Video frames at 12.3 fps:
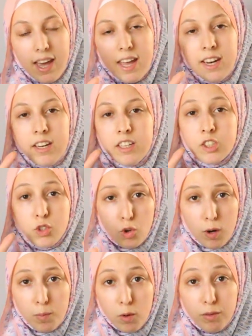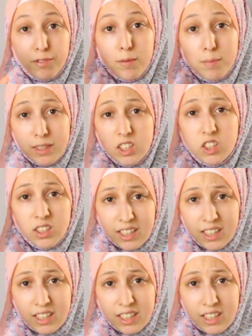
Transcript: and it is normal for Mr.